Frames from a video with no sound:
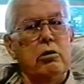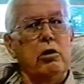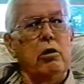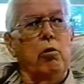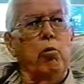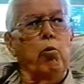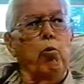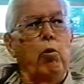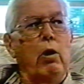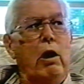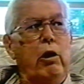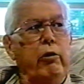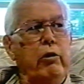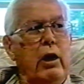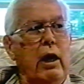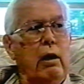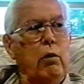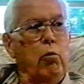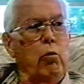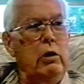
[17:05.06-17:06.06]
wound
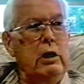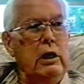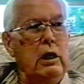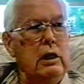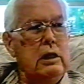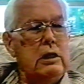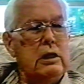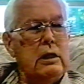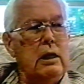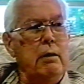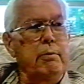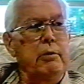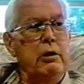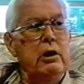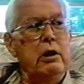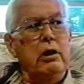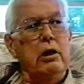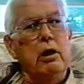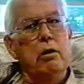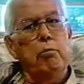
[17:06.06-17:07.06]
that windlass up
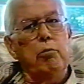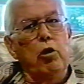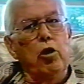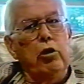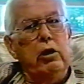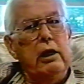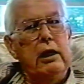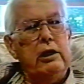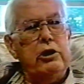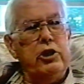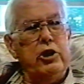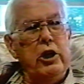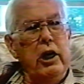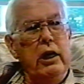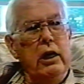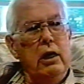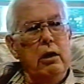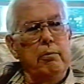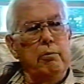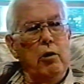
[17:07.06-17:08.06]
and brought that chain
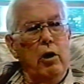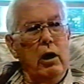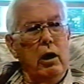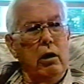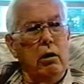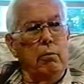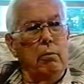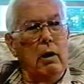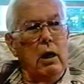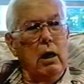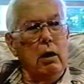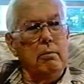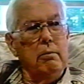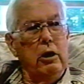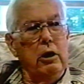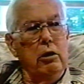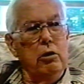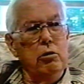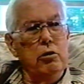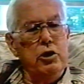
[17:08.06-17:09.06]
up out of the bottom of the
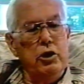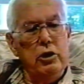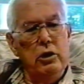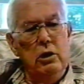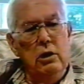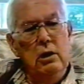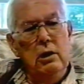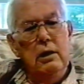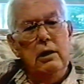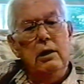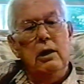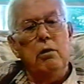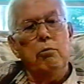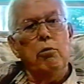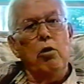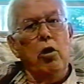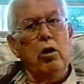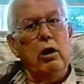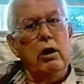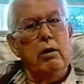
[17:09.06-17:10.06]
ocean and brought
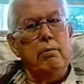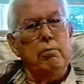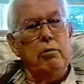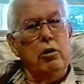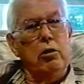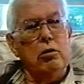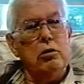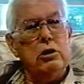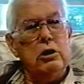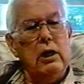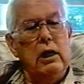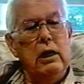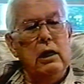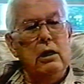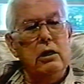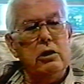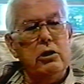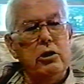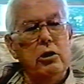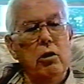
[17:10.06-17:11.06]
it up alongside
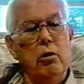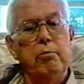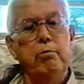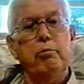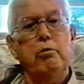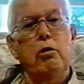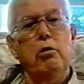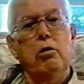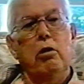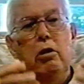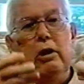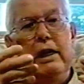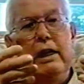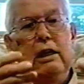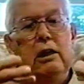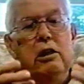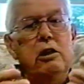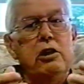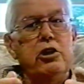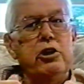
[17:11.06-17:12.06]
into
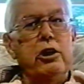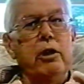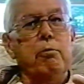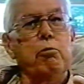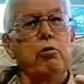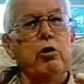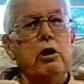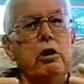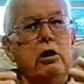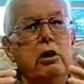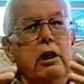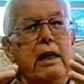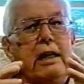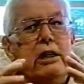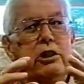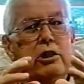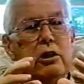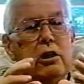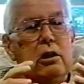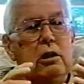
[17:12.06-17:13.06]
the ship where it
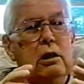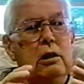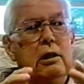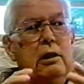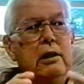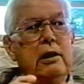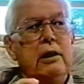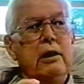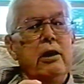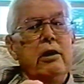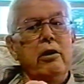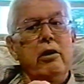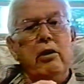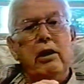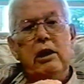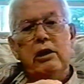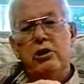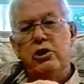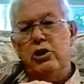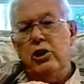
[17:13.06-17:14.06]
nestled, that
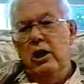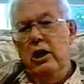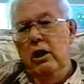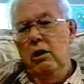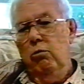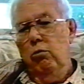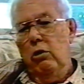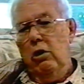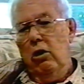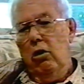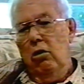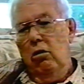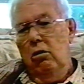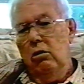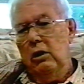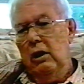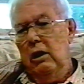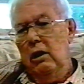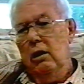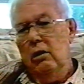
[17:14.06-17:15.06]
chain went along
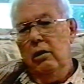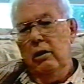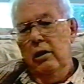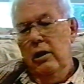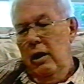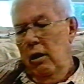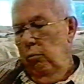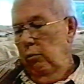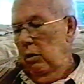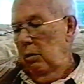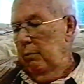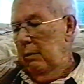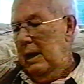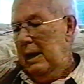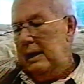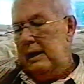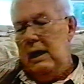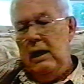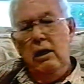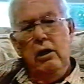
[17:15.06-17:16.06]
there and went back
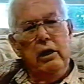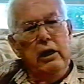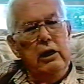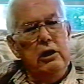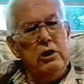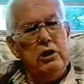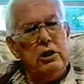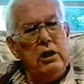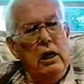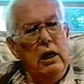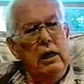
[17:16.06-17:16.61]
down inside